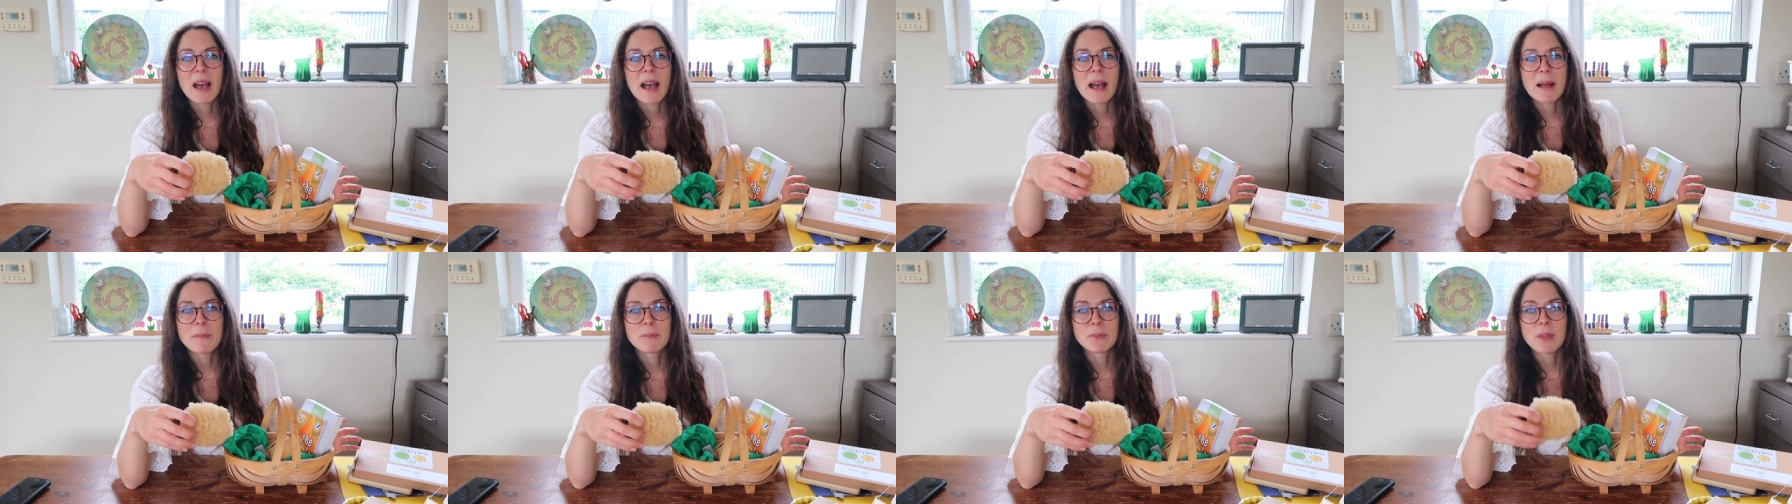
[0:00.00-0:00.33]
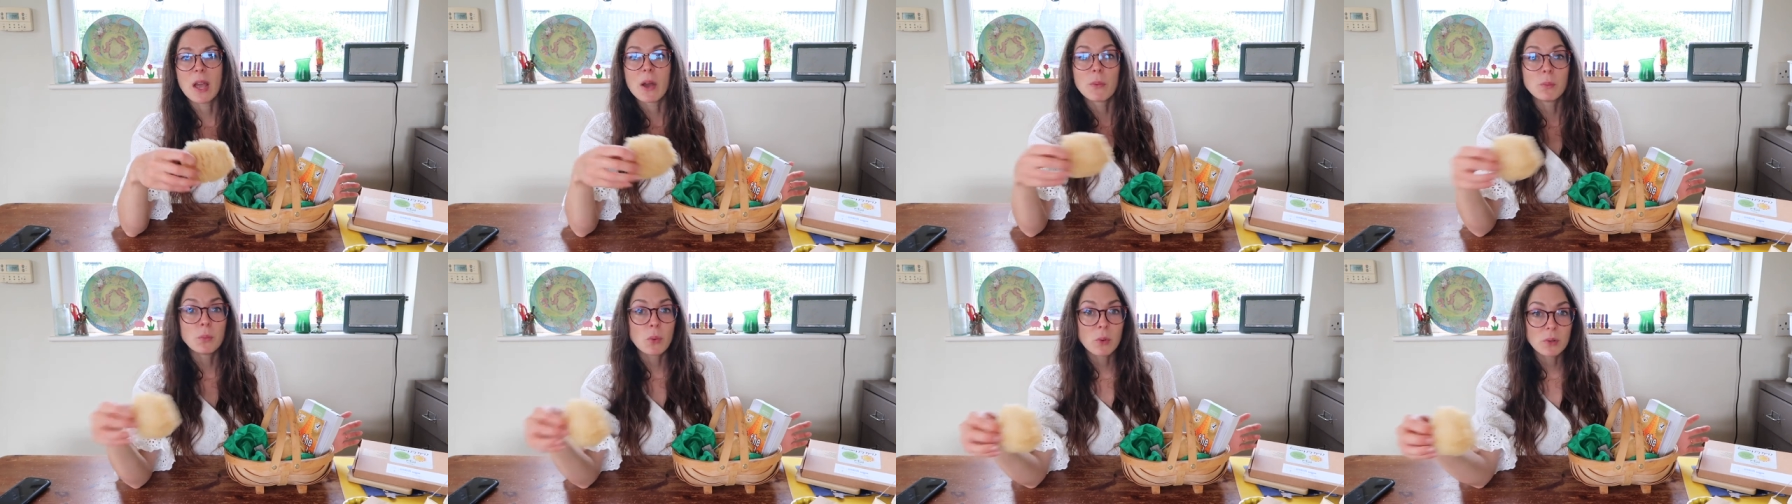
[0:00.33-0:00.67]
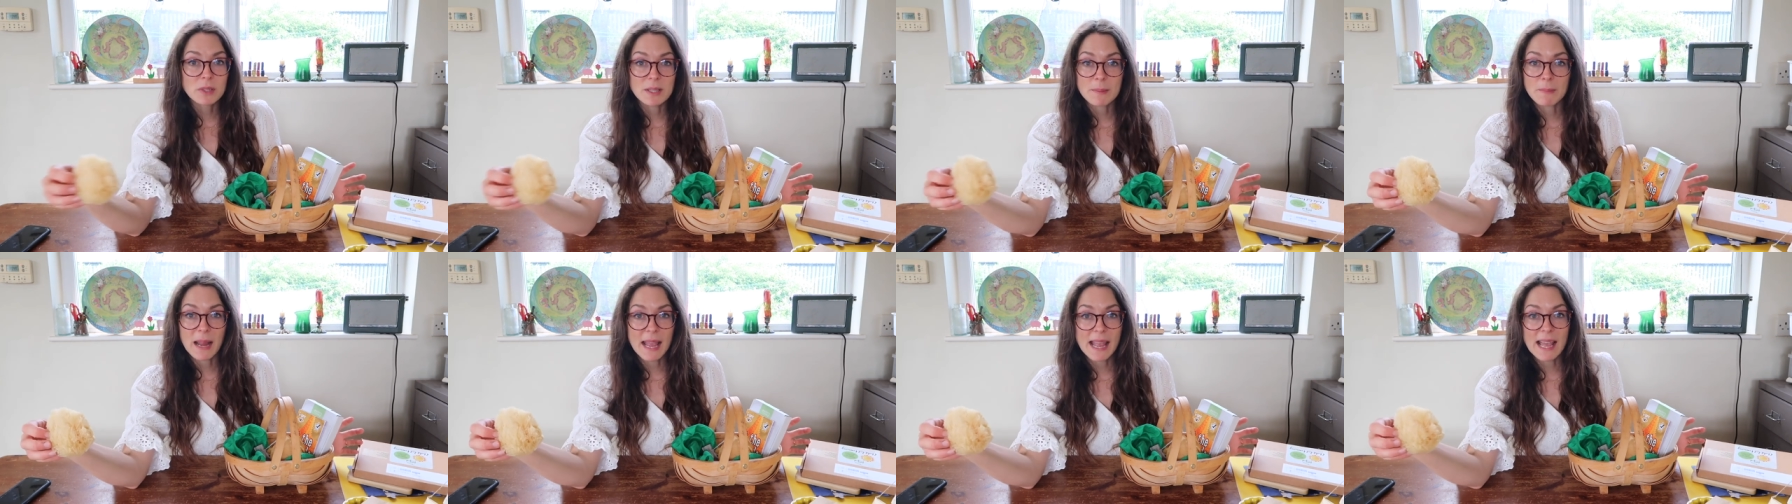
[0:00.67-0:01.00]
um, a
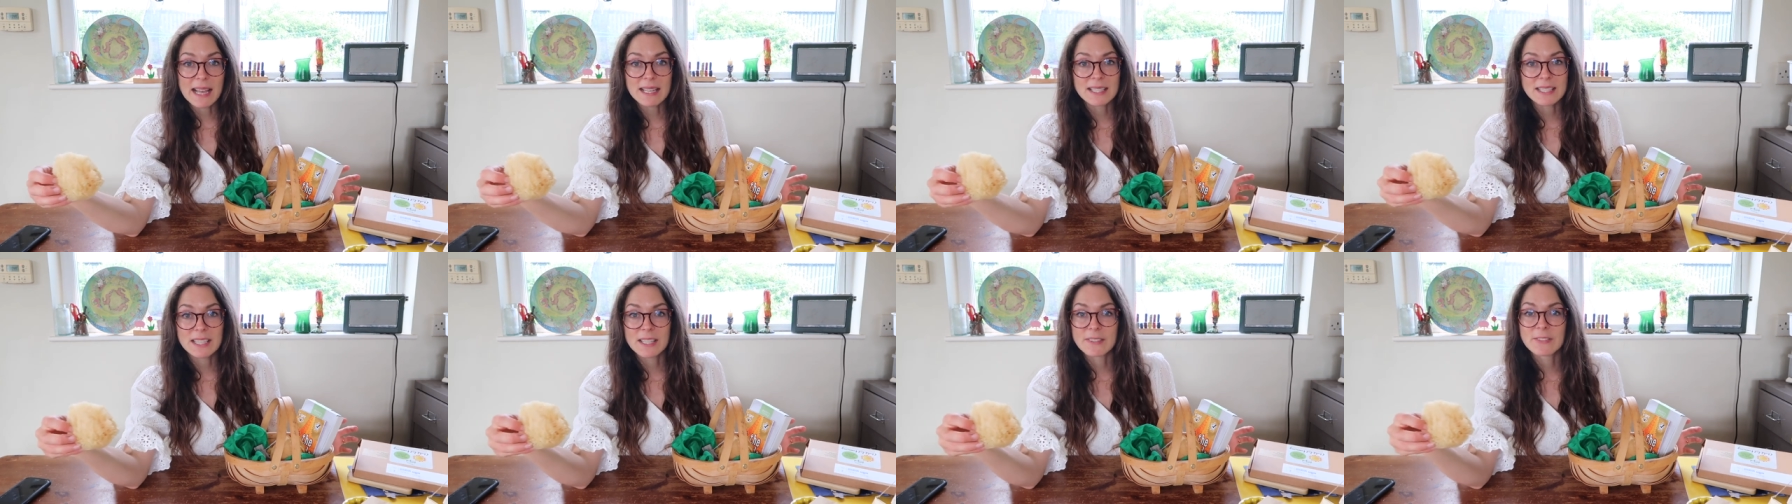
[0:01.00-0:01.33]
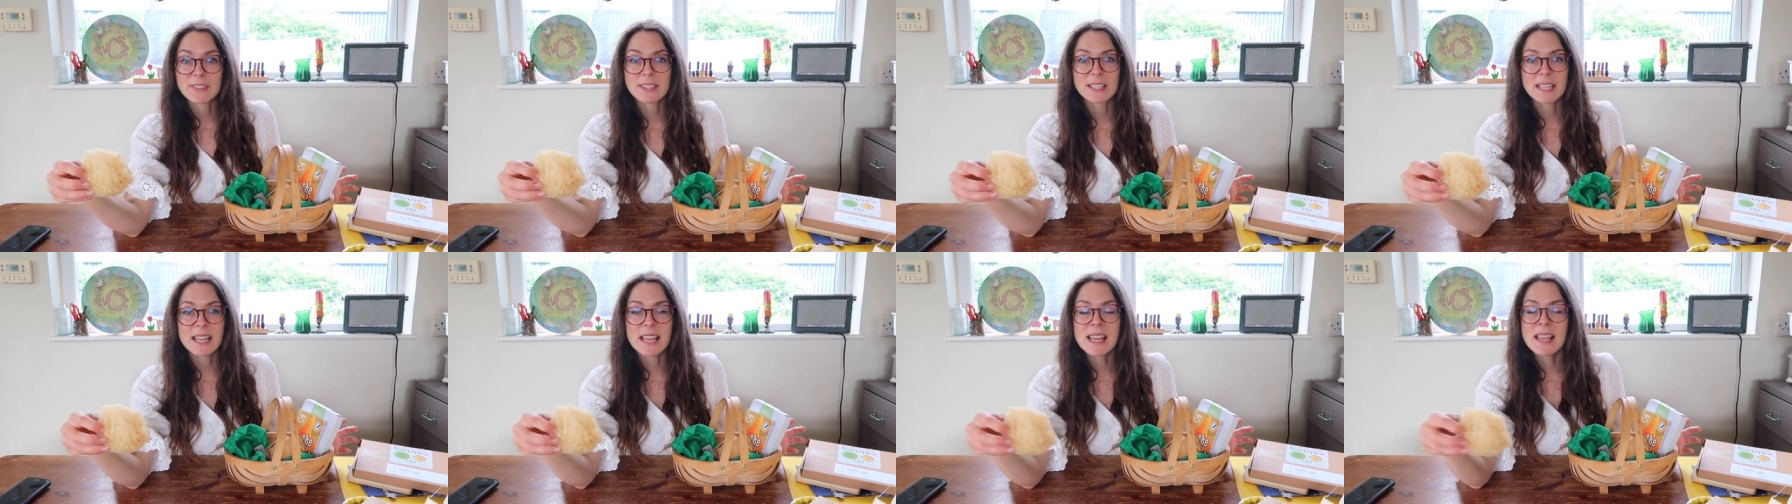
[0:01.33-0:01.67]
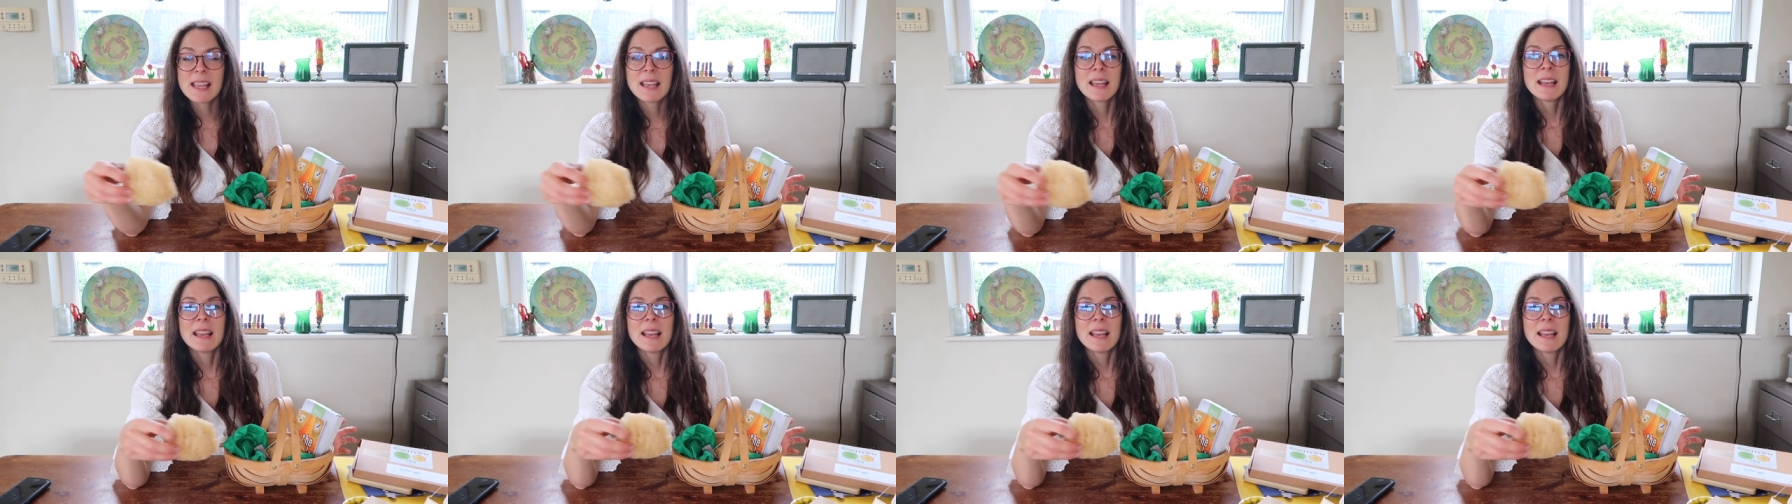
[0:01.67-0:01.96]
water play activity.